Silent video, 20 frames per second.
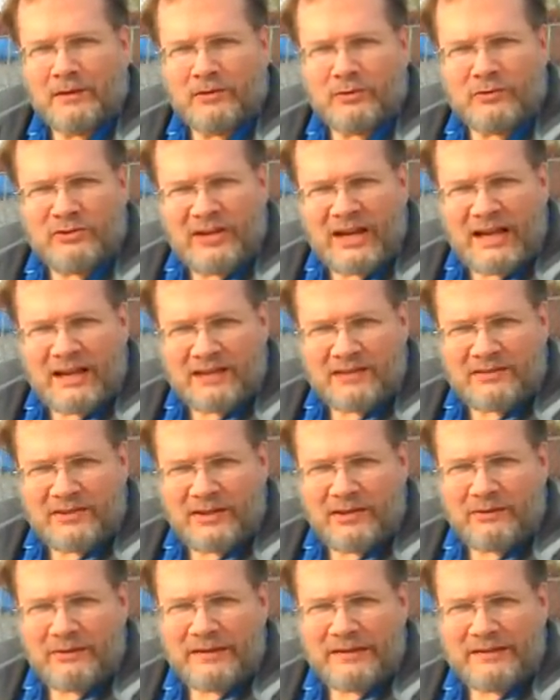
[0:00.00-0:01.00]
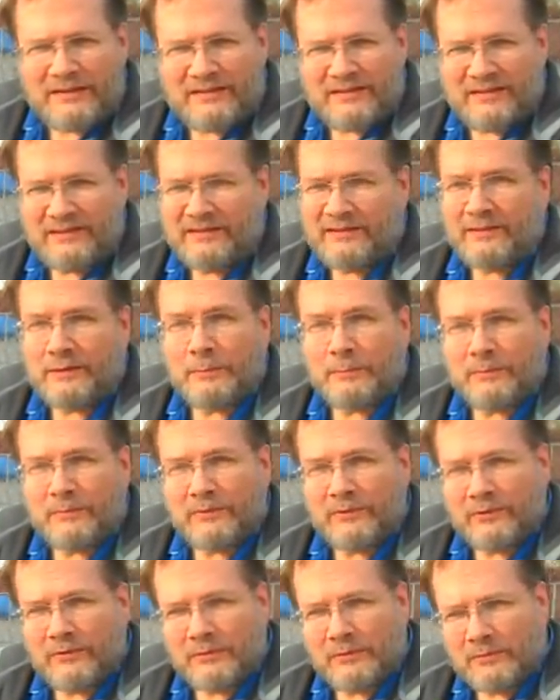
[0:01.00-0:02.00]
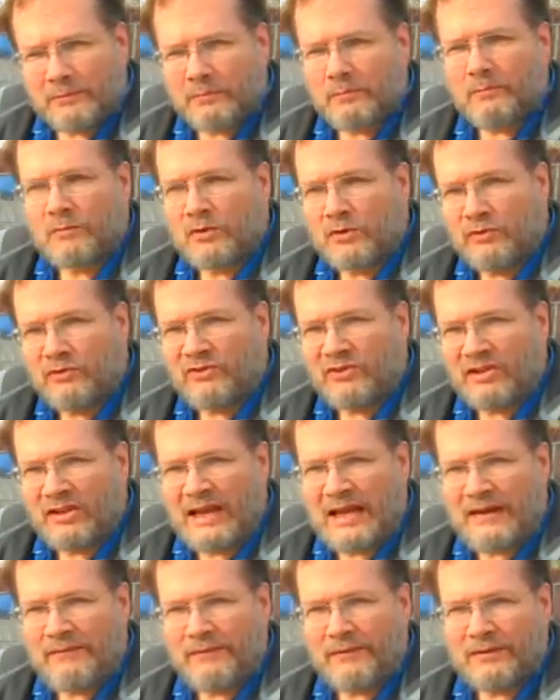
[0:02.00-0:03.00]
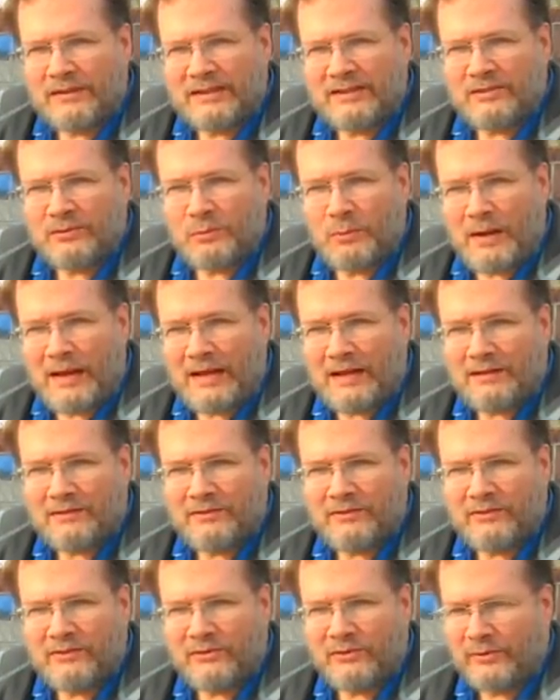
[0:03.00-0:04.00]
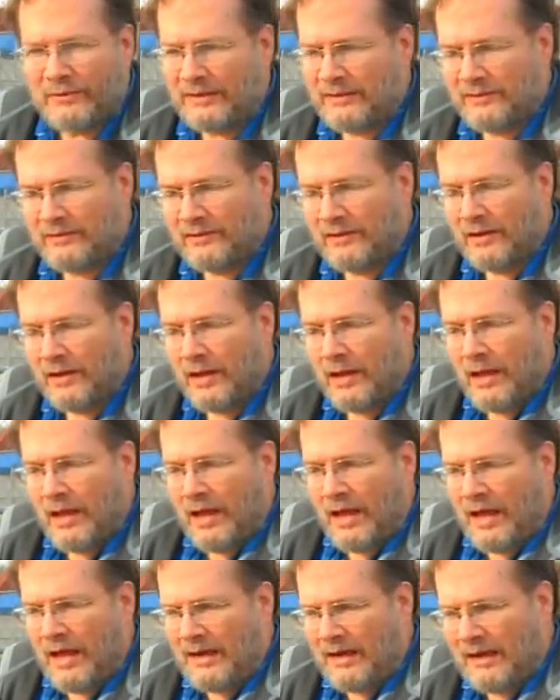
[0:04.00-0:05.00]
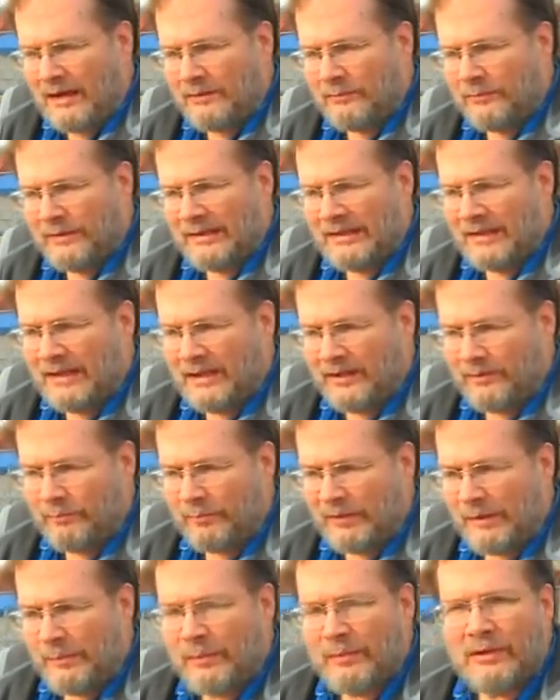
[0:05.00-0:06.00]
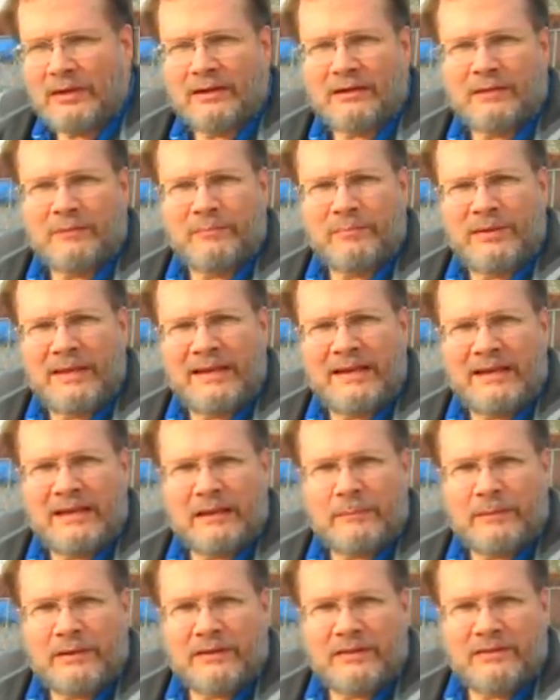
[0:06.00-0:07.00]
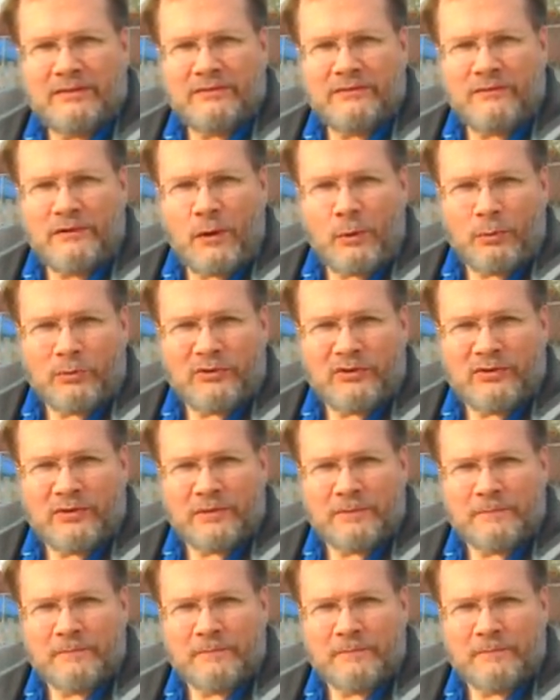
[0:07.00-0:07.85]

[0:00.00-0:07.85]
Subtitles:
totalitarian systems. You still have a little while to do it. And I realize people are complaining about the vote.